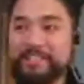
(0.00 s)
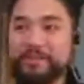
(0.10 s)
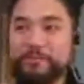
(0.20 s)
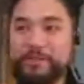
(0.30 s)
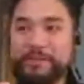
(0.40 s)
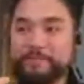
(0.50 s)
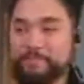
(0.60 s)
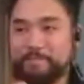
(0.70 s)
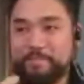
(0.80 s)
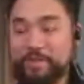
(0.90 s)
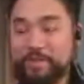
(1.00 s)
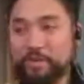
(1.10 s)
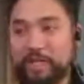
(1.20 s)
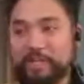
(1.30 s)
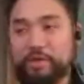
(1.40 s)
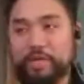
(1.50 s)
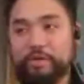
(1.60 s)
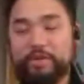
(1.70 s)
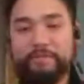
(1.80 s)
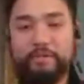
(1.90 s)
Like we'd like to bring
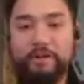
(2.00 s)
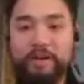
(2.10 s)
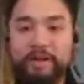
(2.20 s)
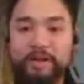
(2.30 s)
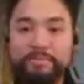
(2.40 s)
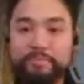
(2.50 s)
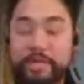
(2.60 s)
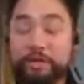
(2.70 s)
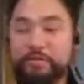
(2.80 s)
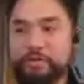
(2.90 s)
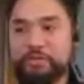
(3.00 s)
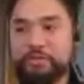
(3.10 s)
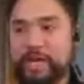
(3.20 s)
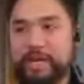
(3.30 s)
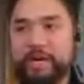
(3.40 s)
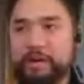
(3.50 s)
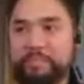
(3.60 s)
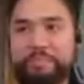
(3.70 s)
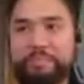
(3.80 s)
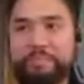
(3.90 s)
you in for interview day
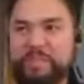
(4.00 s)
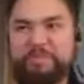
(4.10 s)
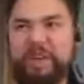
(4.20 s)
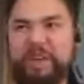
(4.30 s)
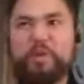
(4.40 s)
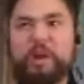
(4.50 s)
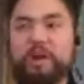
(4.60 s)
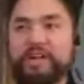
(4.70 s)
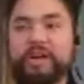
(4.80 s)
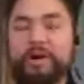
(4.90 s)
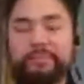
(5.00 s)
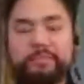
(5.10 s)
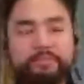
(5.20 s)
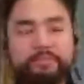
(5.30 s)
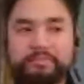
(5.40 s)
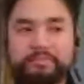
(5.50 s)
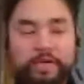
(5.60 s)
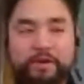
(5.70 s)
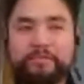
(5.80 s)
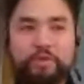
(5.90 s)
in February
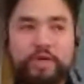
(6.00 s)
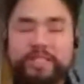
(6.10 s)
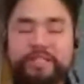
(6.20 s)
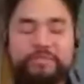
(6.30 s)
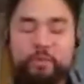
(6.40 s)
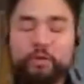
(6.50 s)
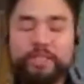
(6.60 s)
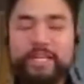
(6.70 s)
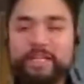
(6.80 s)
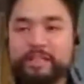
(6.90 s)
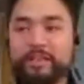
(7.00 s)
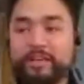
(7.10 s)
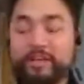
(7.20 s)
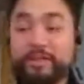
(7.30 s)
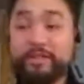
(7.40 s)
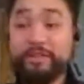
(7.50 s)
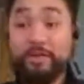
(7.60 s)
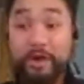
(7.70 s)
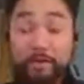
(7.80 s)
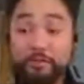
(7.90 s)
of 2014.
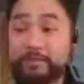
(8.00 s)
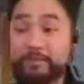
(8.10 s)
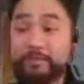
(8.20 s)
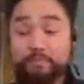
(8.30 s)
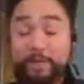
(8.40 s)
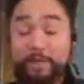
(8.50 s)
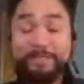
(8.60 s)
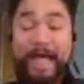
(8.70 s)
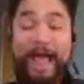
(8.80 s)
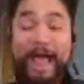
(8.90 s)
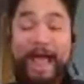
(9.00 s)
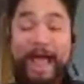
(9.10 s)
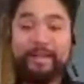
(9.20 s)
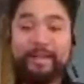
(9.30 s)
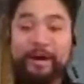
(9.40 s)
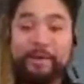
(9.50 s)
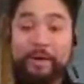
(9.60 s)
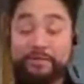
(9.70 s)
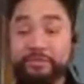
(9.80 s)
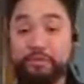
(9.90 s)
So I was ecstatic.
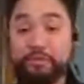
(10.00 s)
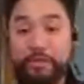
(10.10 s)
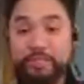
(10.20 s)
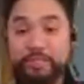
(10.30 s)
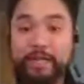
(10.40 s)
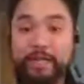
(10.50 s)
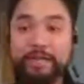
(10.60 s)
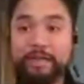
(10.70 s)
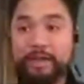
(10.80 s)
I was super excited.